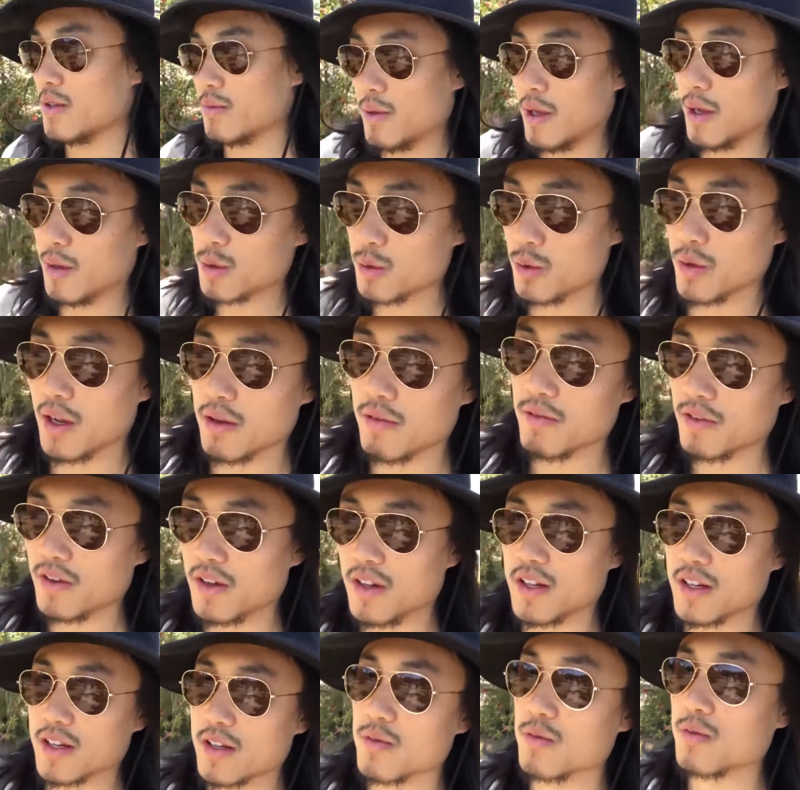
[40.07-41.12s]
Sometimes when I'm
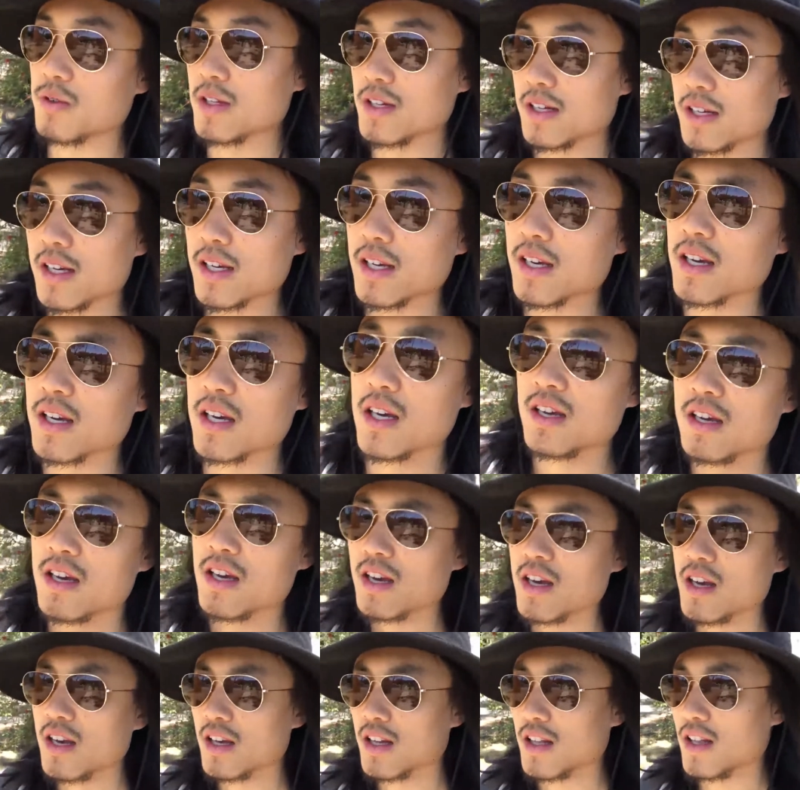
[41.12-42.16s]
feeling really
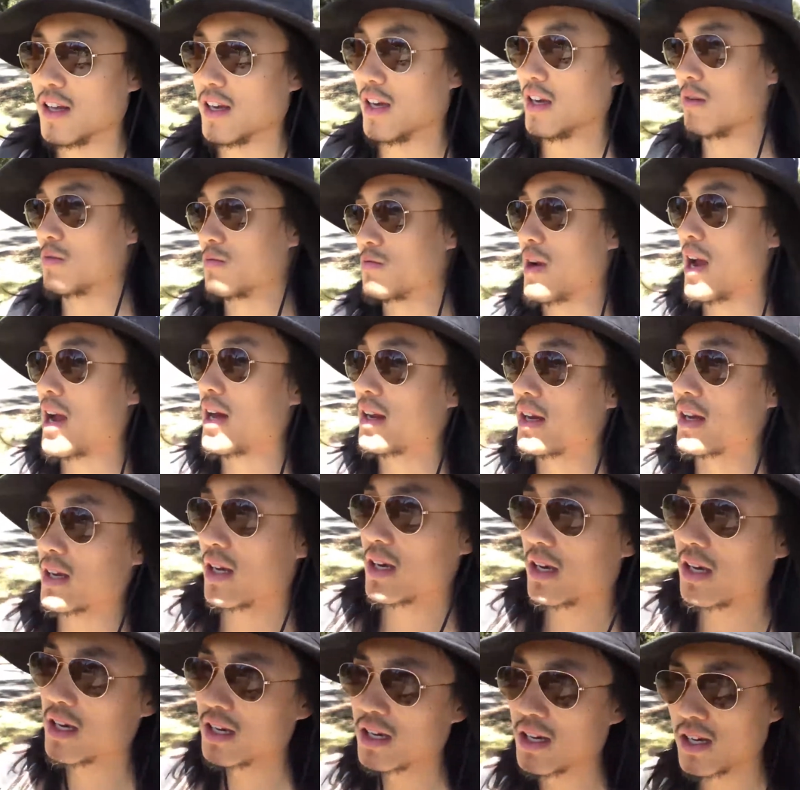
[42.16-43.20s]
like
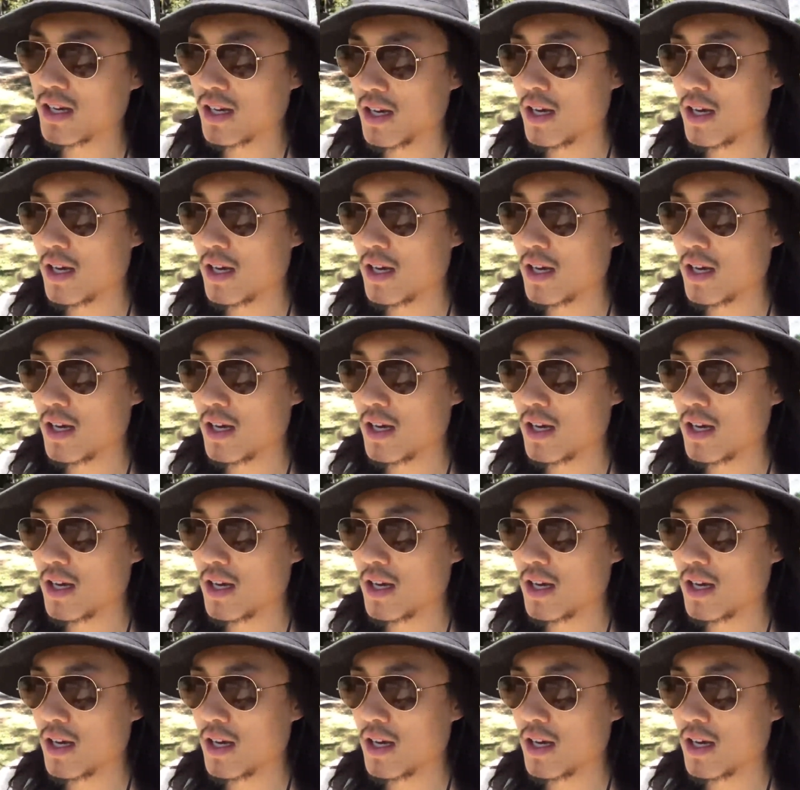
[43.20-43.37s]
erratic